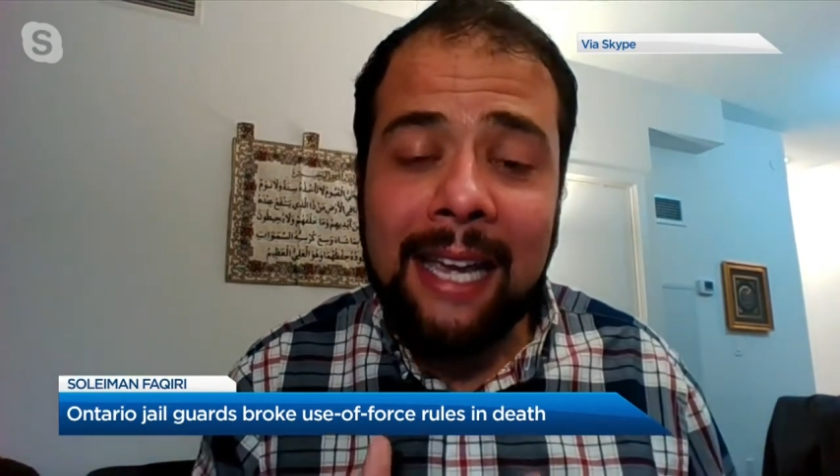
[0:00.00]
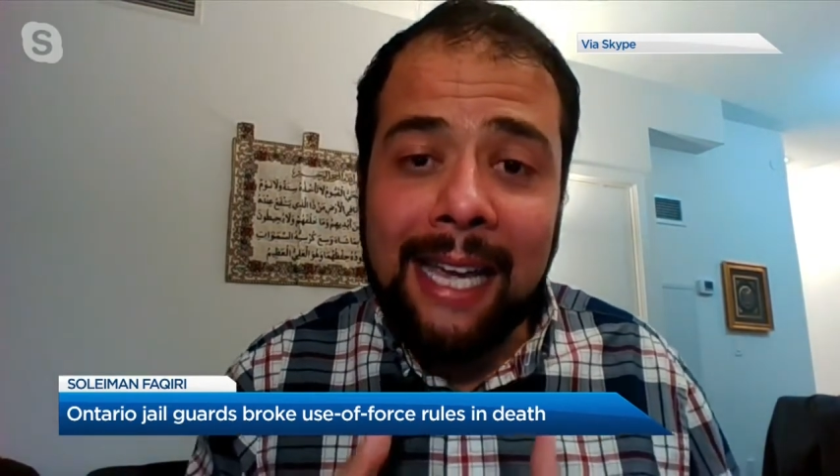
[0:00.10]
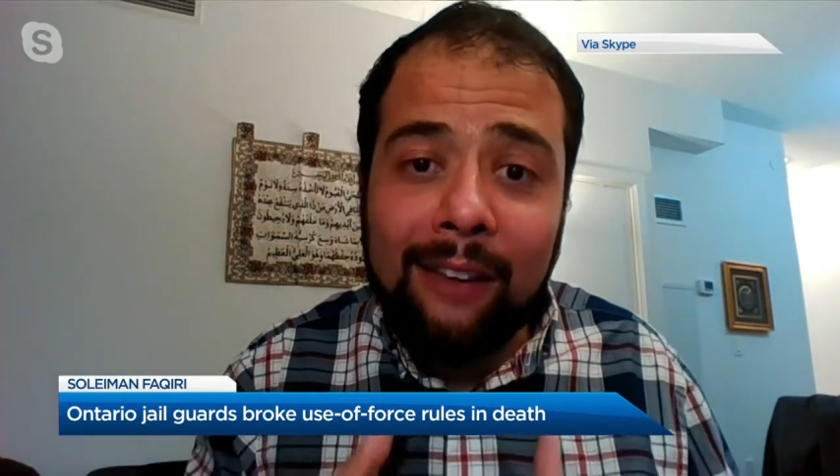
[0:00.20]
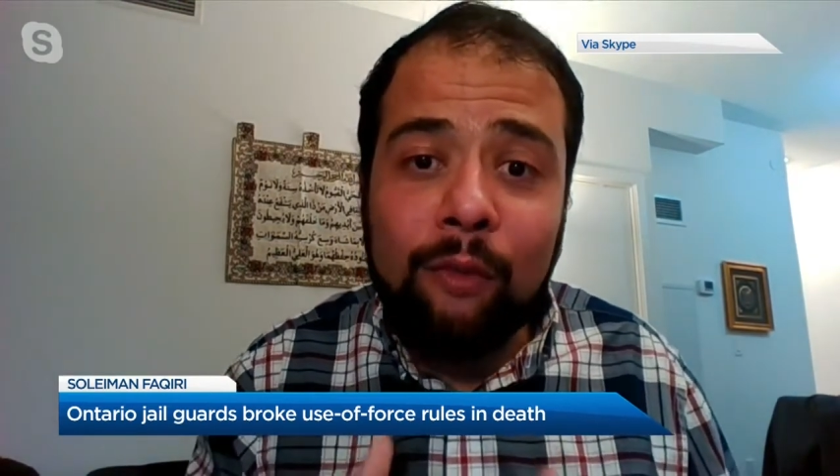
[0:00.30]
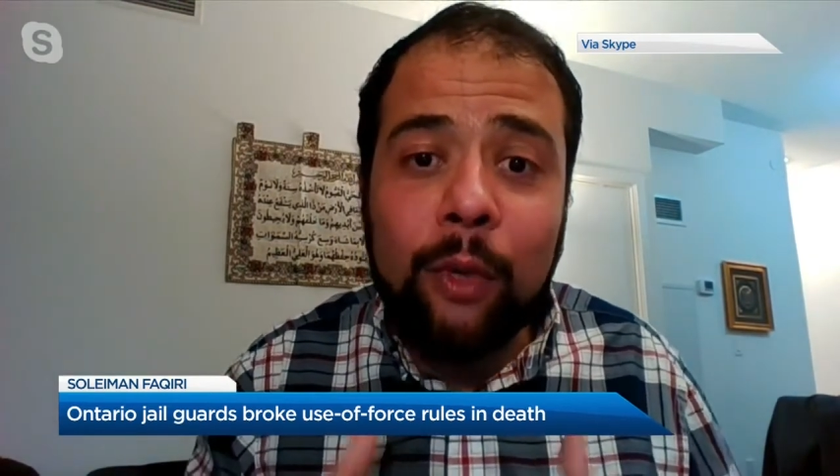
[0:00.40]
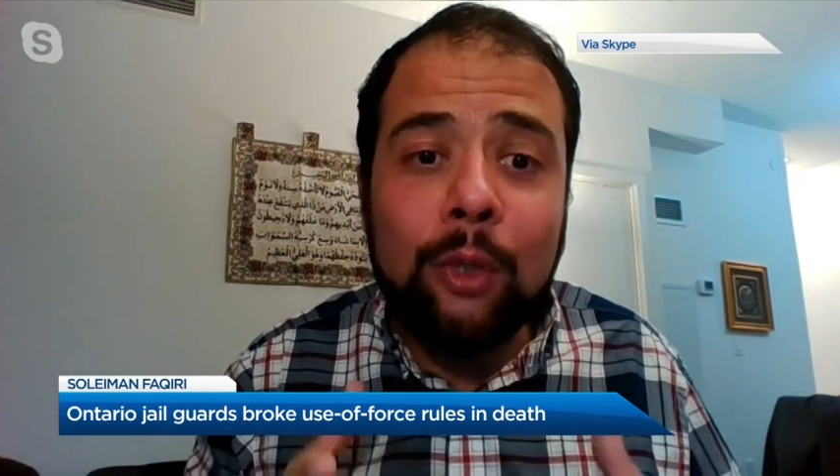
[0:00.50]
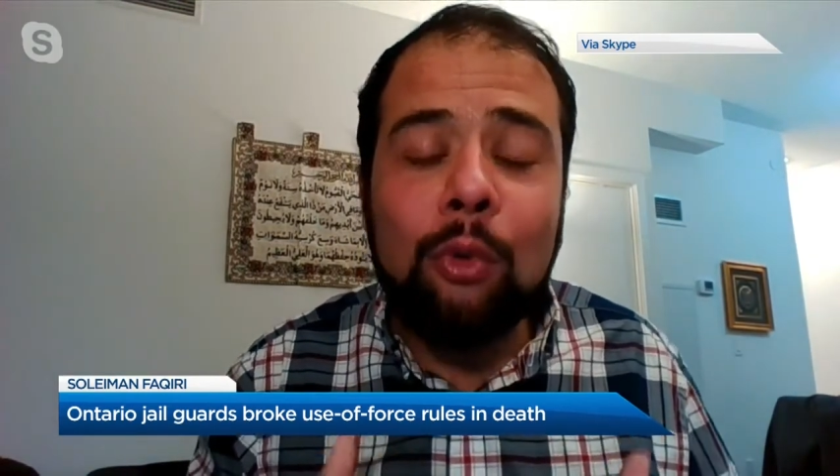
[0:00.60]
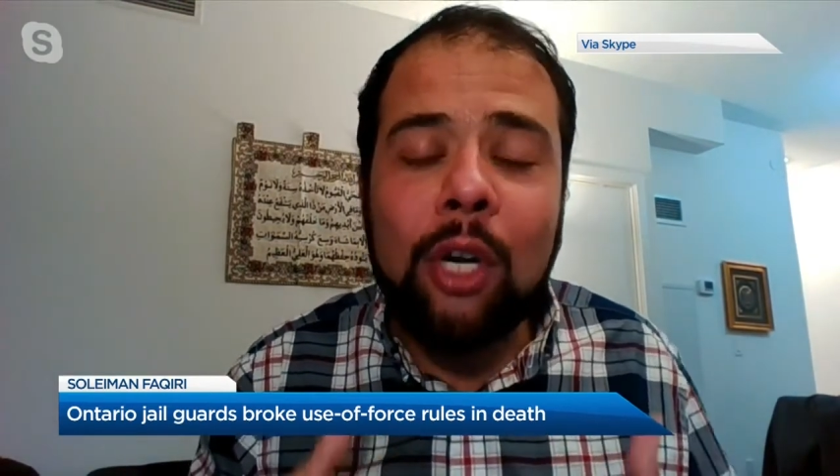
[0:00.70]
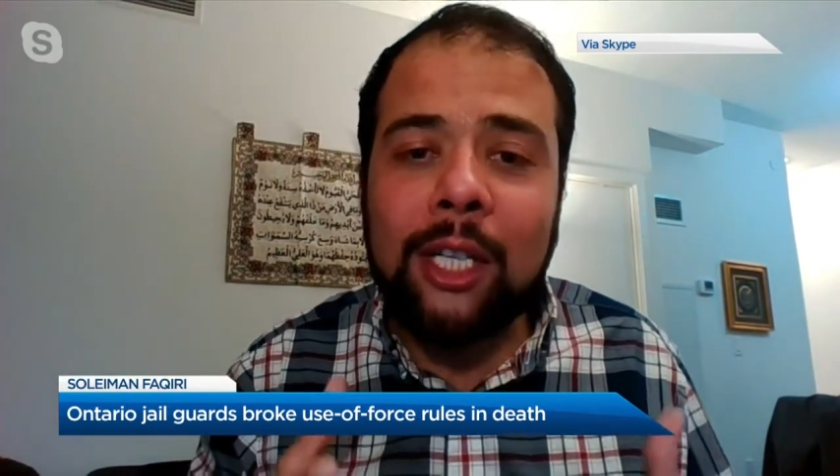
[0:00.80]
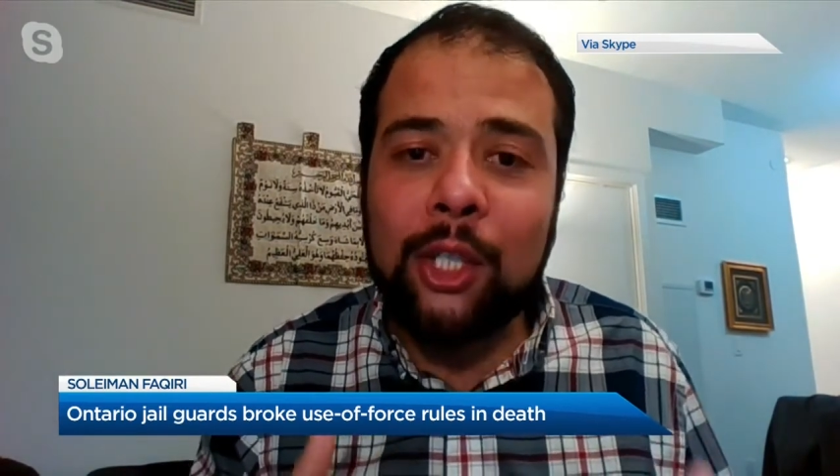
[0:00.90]
if we do
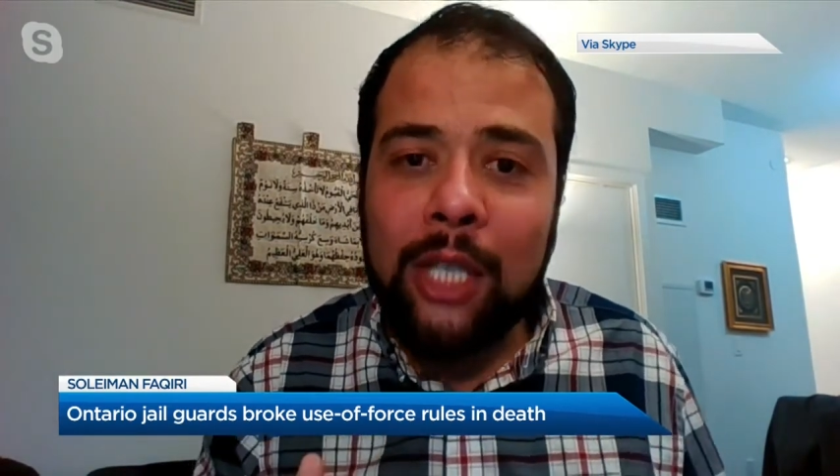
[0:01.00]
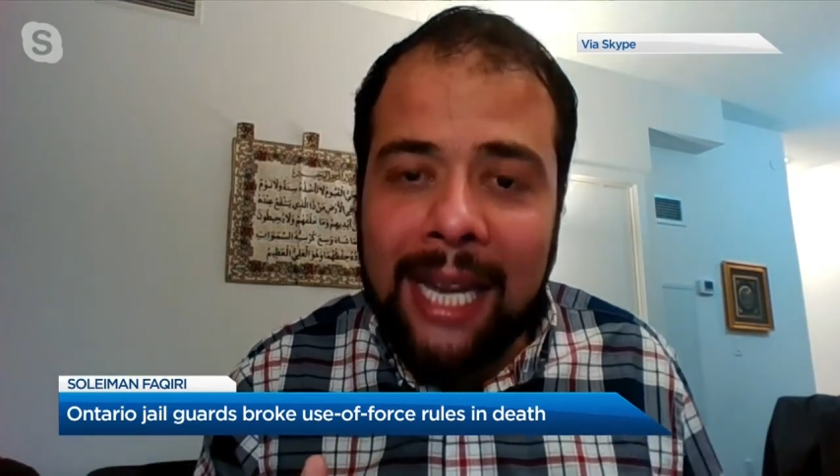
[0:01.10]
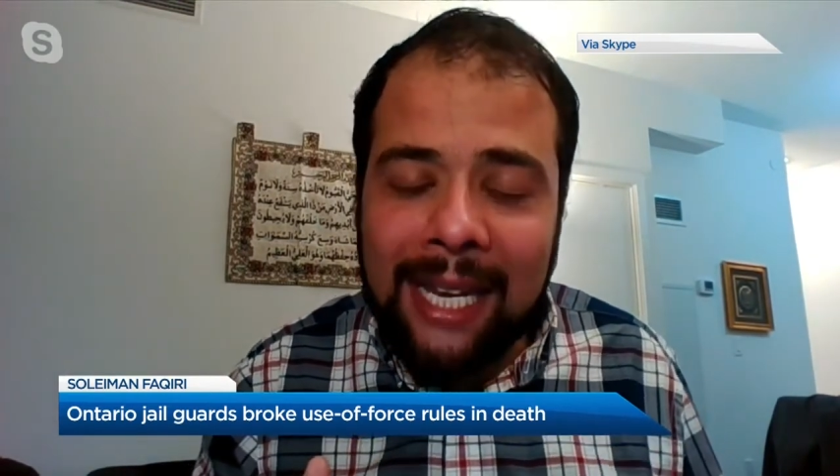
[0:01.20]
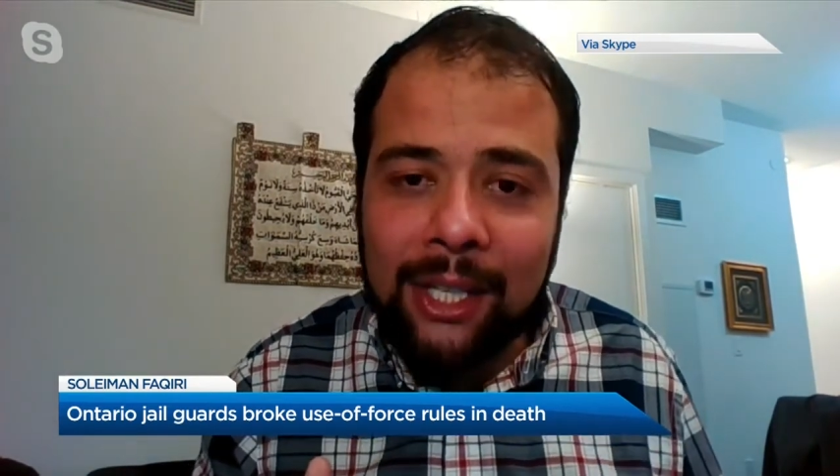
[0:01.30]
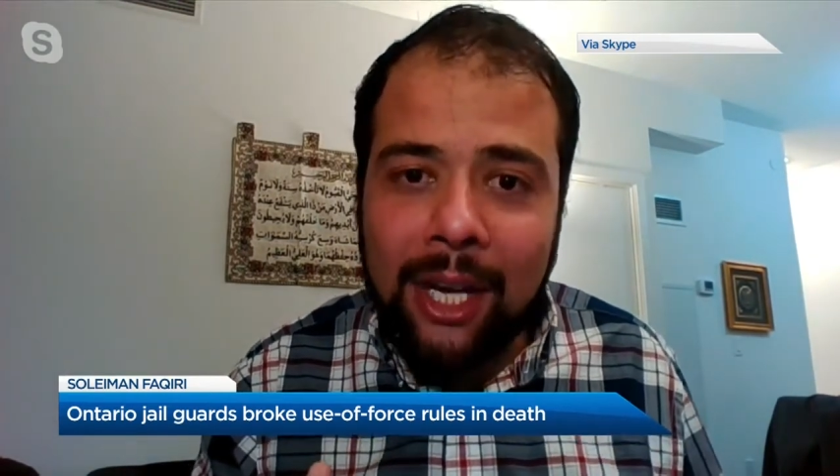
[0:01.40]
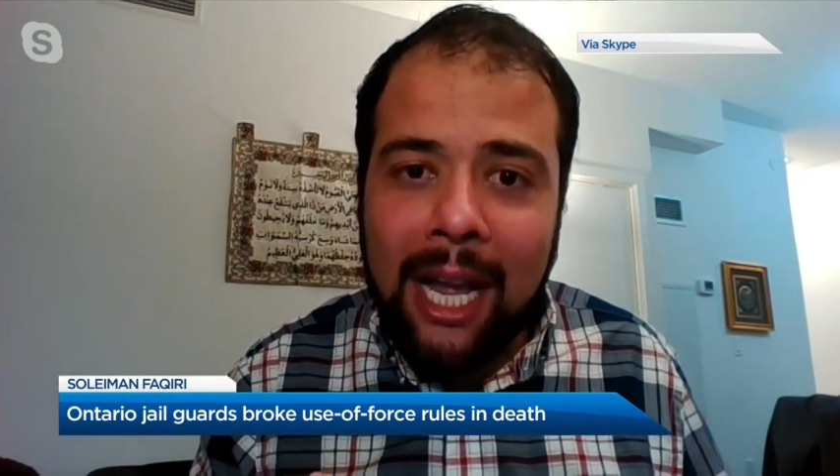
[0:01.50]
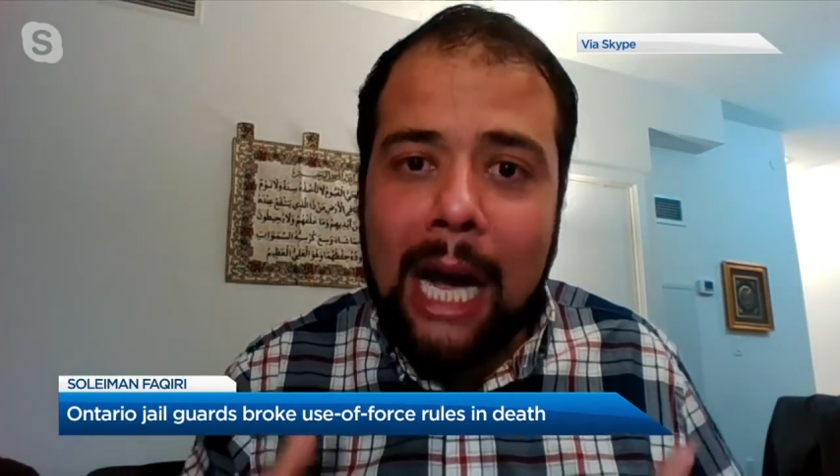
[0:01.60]
not change